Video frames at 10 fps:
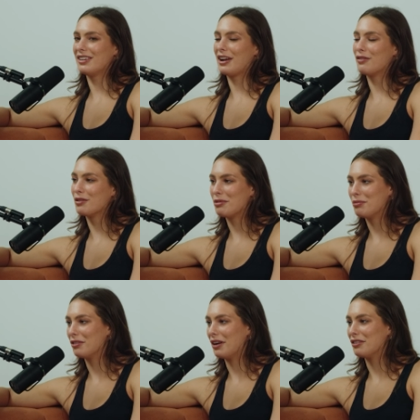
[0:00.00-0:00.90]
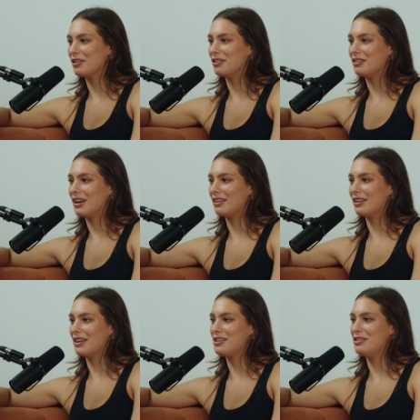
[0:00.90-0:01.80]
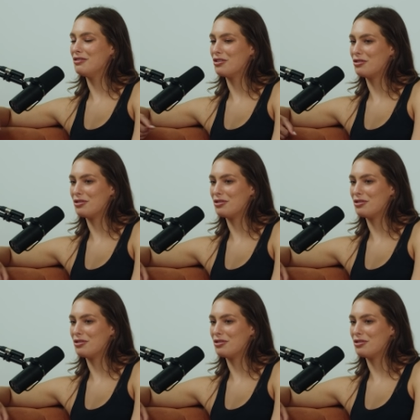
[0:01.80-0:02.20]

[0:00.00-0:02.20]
care for the people around you and like, you know who